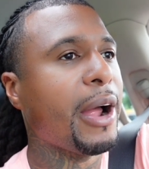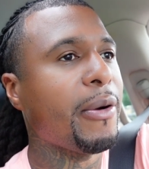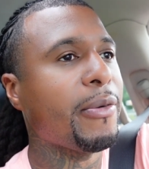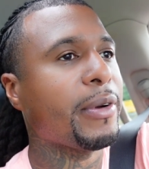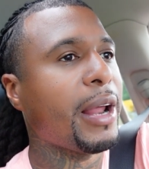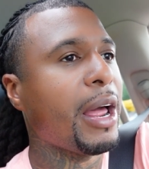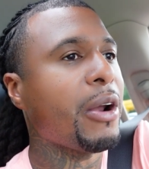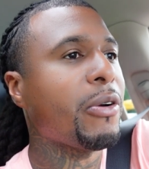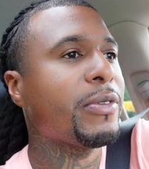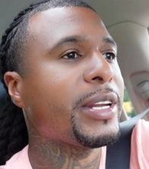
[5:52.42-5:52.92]

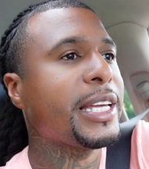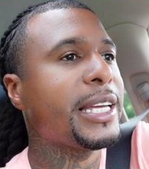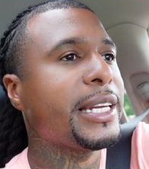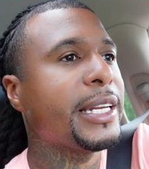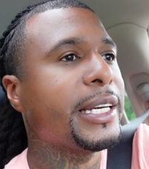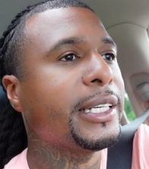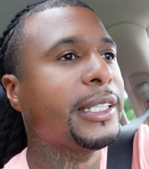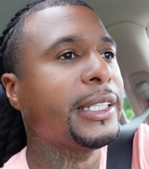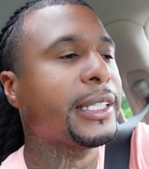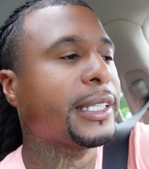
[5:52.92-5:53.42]
I don't need
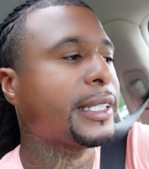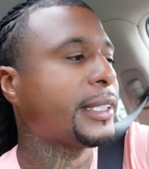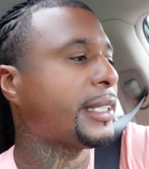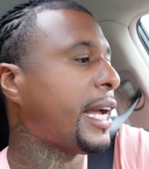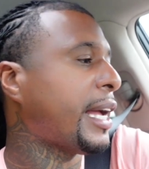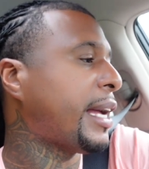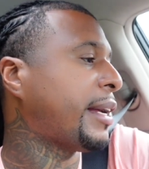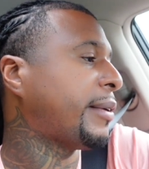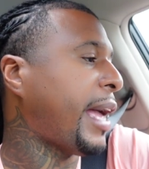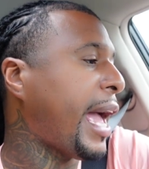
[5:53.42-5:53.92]
none, because
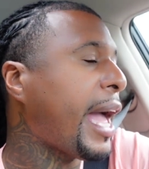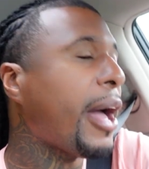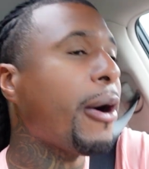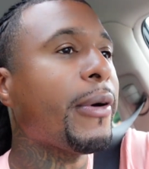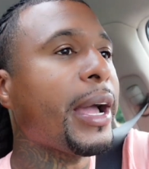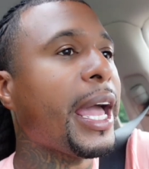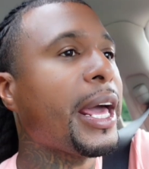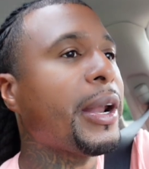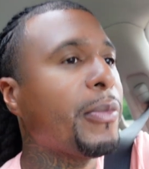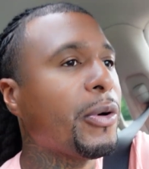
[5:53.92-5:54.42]

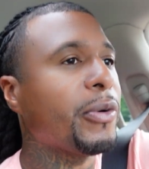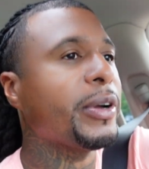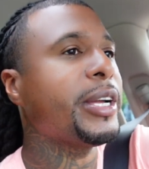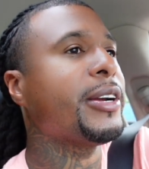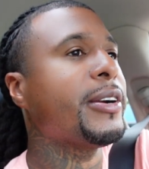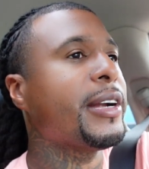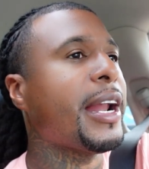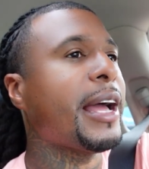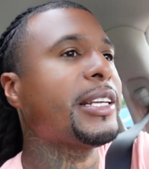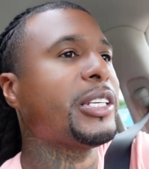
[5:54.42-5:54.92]
Al got them on
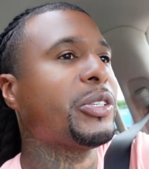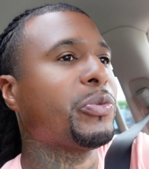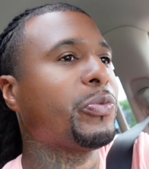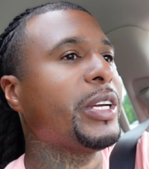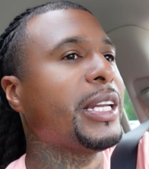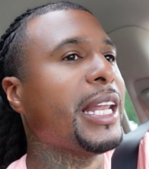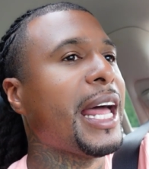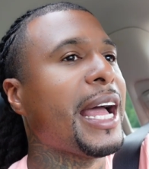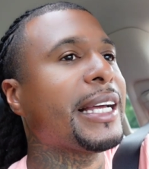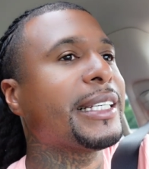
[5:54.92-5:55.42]
here, and I just
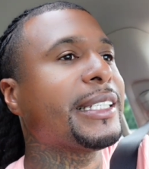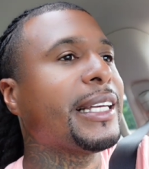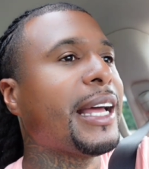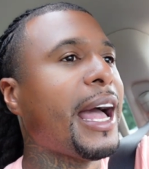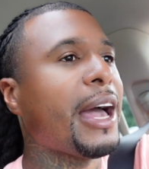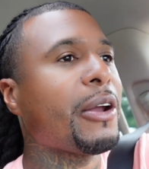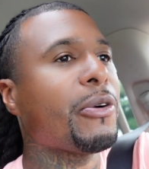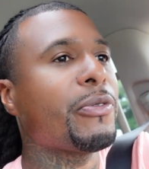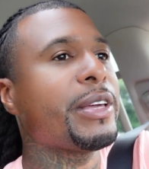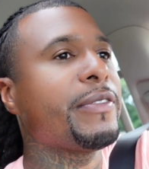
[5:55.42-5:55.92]
realized
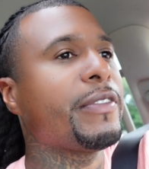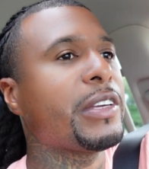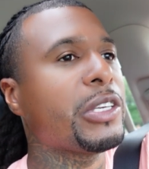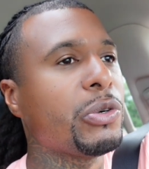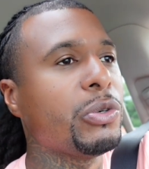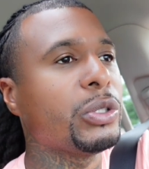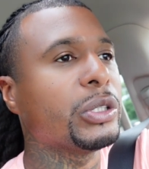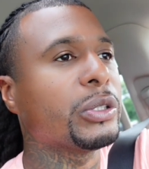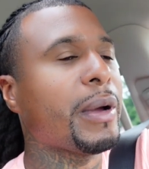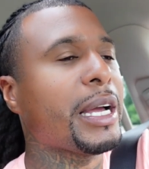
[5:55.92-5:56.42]
I don't even
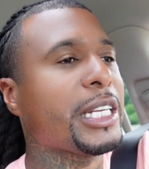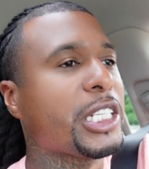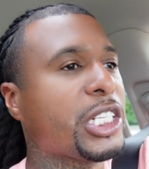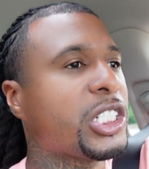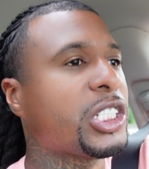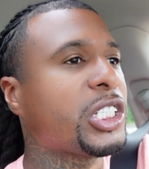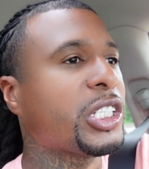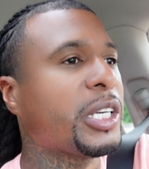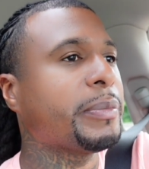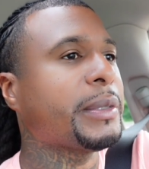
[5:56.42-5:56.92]
use them. I
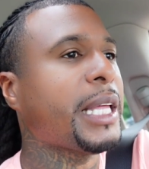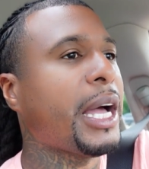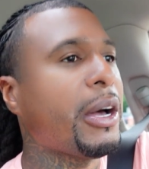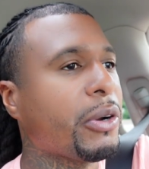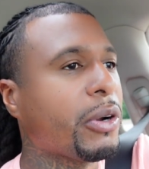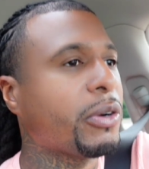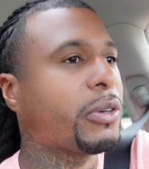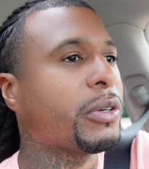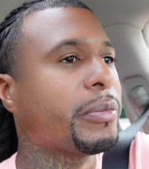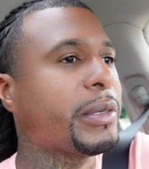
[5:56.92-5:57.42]
just jumped
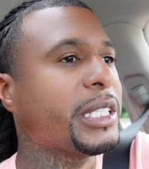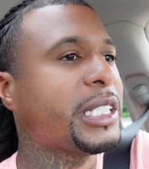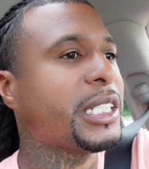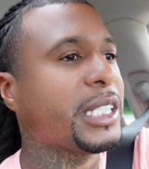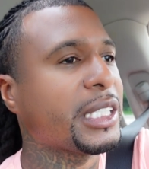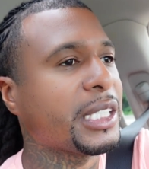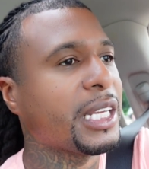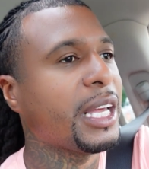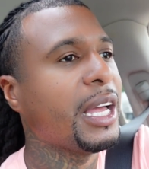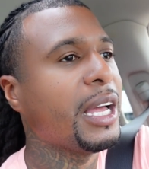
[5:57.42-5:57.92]
out on them. It's
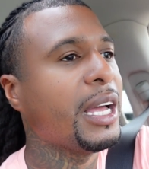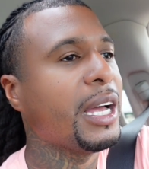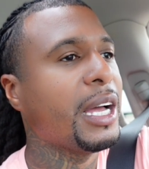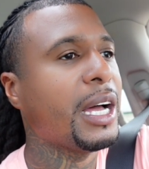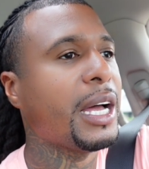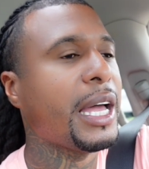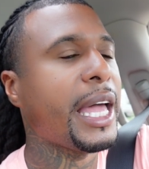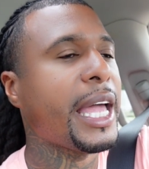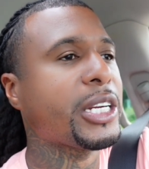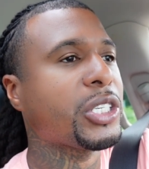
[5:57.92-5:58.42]
just
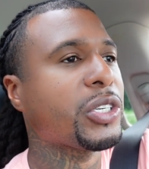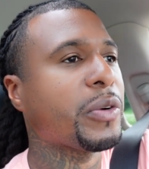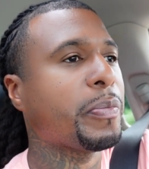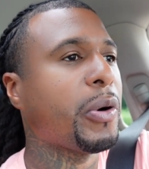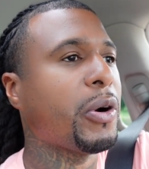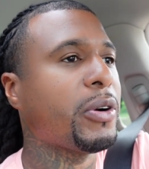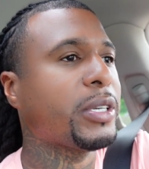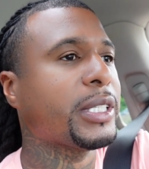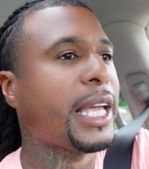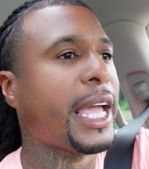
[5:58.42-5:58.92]
an extra
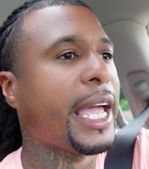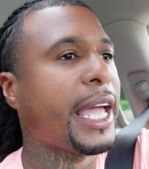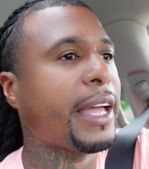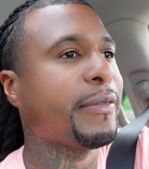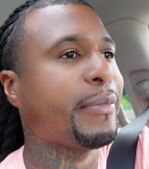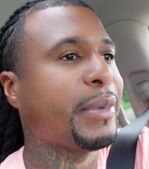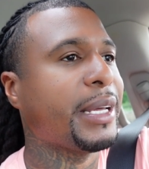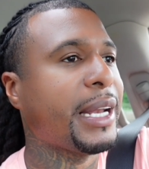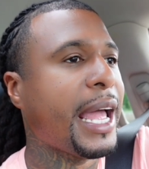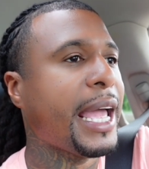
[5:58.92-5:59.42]
perk to
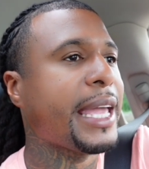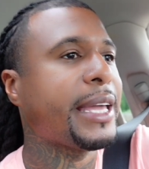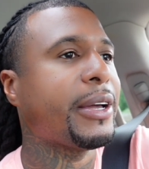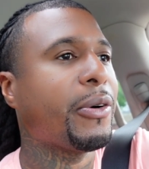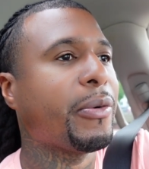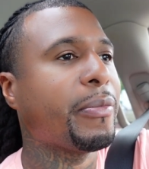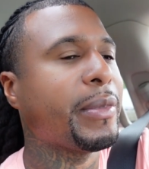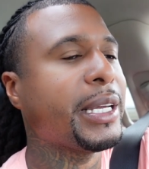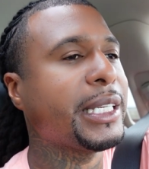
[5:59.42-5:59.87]
have, but I ain't gonna